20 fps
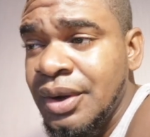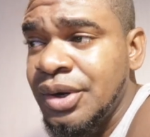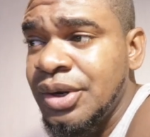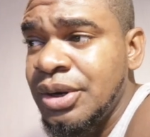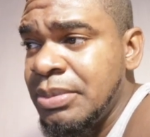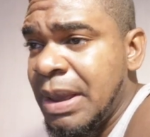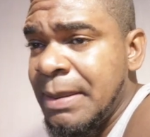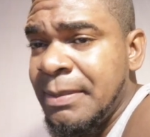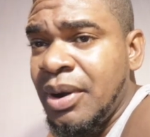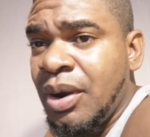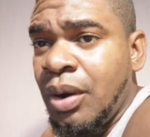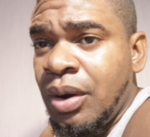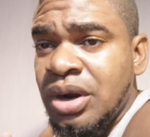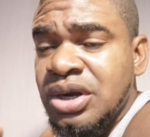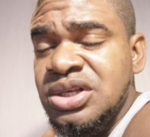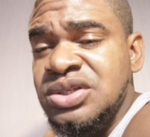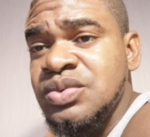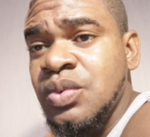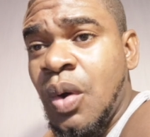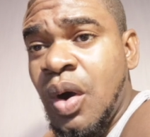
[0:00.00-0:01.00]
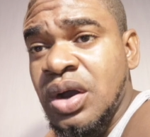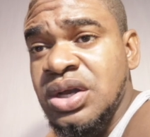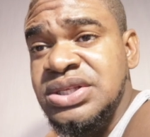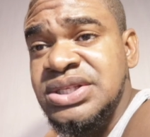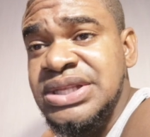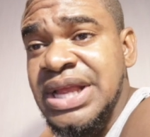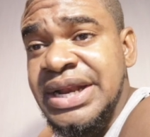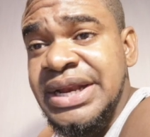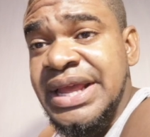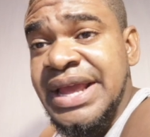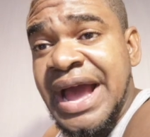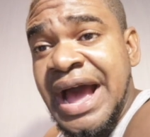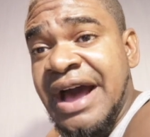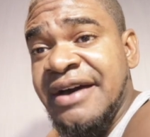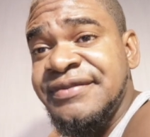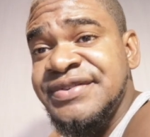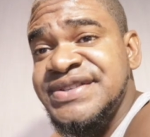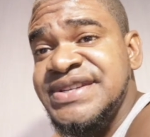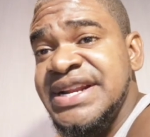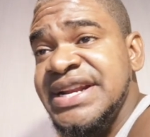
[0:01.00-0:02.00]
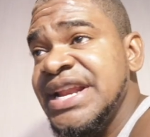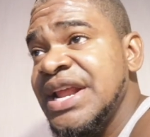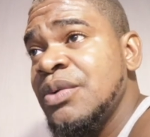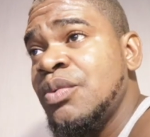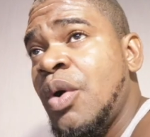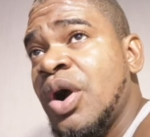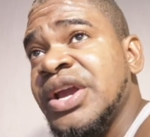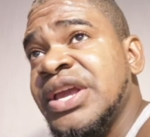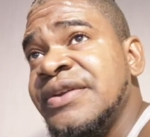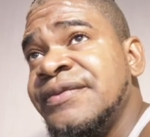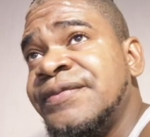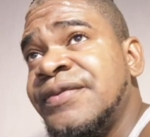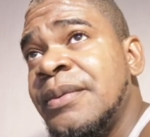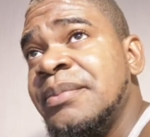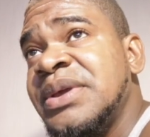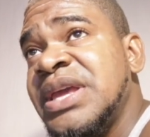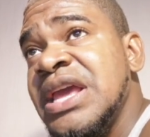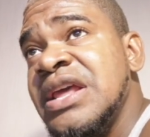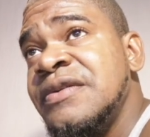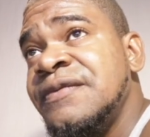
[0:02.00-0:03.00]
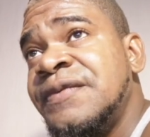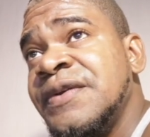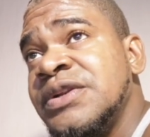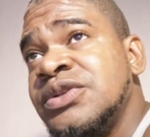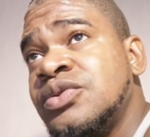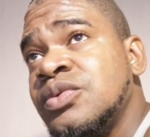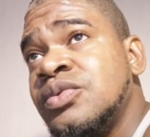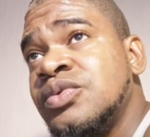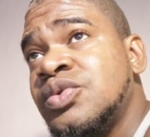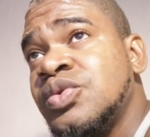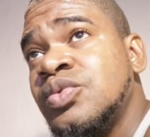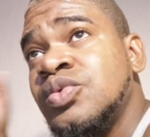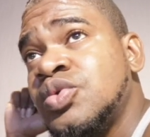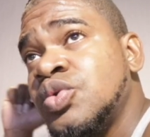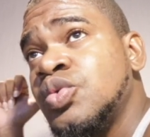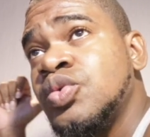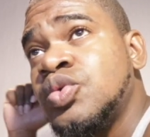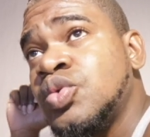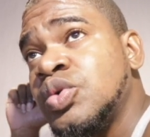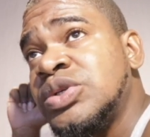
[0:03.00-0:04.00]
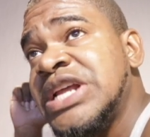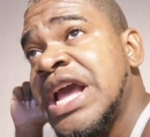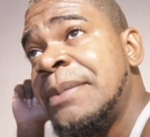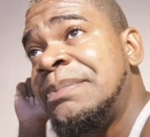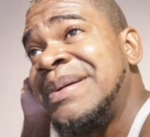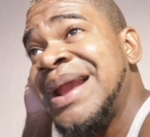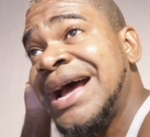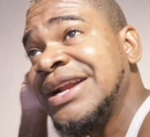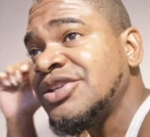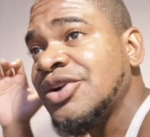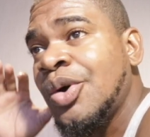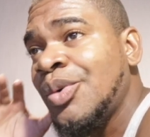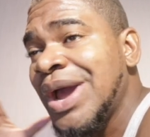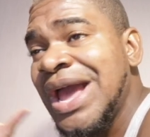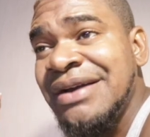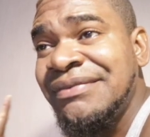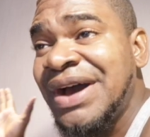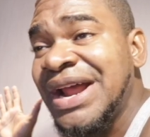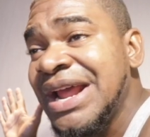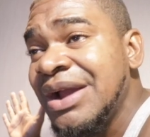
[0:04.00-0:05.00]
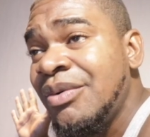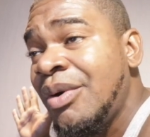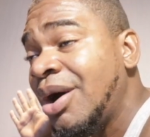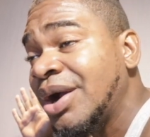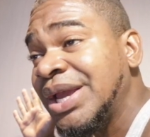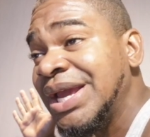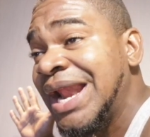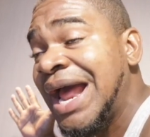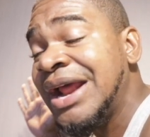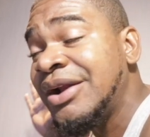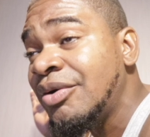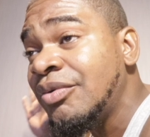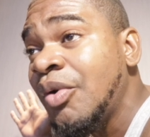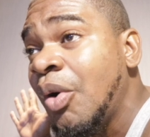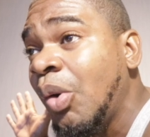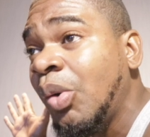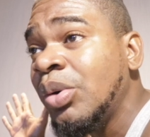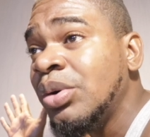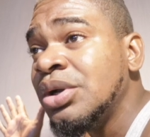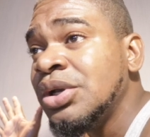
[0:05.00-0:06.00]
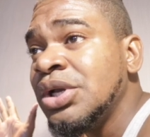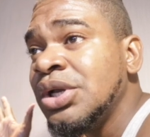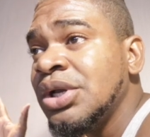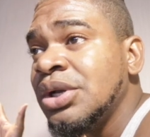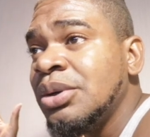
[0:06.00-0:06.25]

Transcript: Remember all those walks that they have, seen, they walk in from Canefield to, to, to, to Te wherever they walk in, I don't know.